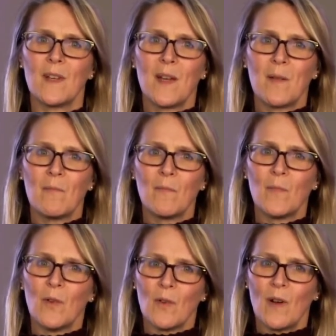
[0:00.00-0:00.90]

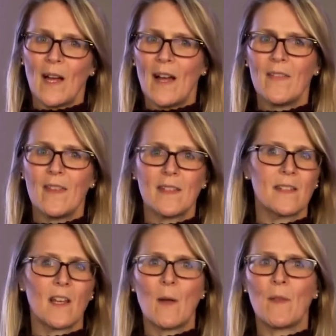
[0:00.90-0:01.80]
more at this
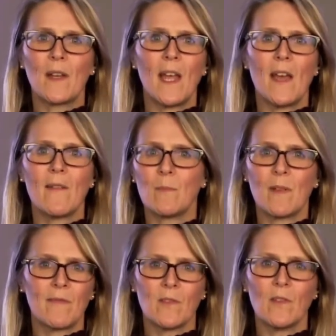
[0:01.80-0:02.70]
time than ever
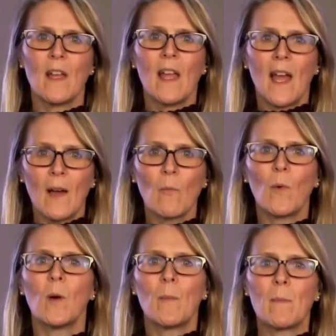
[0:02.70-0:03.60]
before, and
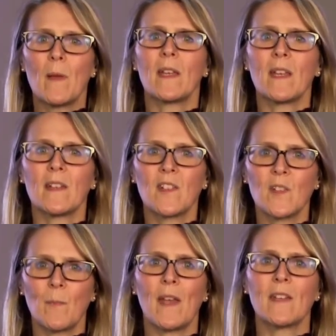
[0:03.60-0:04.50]
will be making
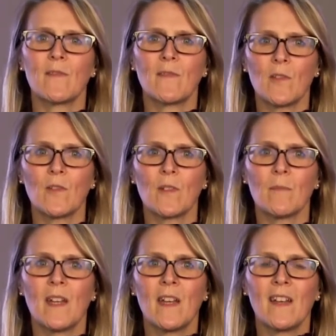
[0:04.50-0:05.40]
space for them.
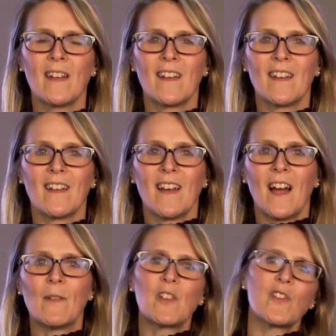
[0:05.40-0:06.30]
I
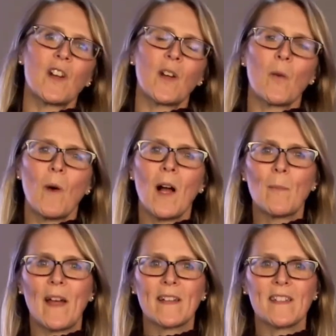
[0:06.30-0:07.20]
was struck a while
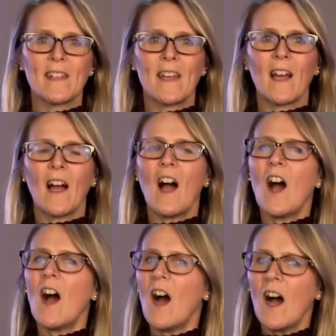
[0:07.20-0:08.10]
back seeing a
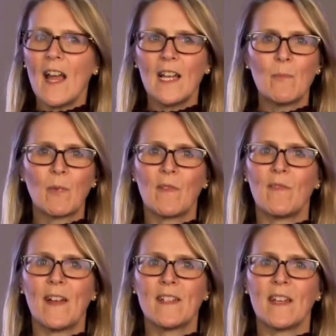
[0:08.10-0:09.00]
highly
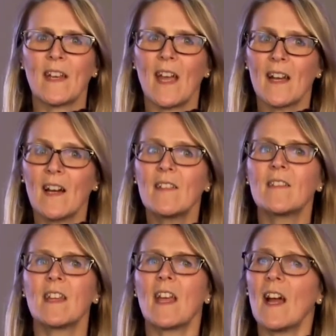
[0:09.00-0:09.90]
prophetic, and I
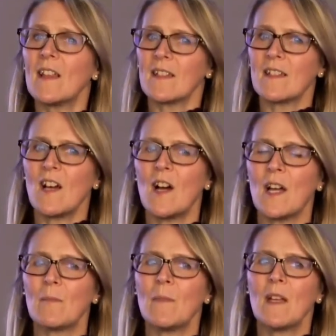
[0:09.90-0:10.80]
think at the
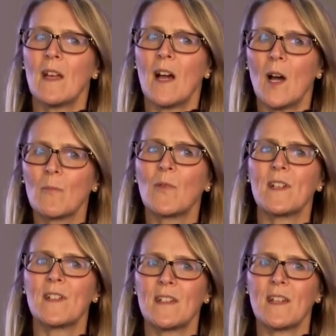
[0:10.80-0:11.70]
time,
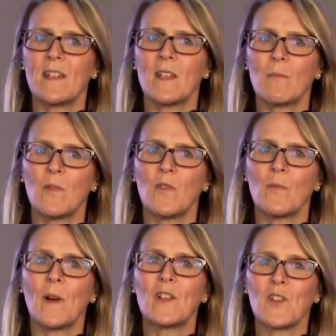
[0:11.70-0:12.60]
unprecedented move
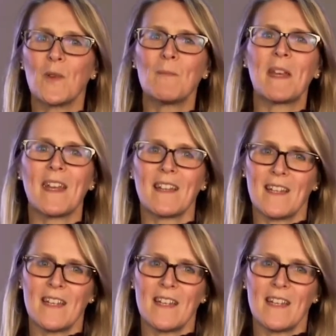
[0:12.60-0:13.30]
by John McGinley,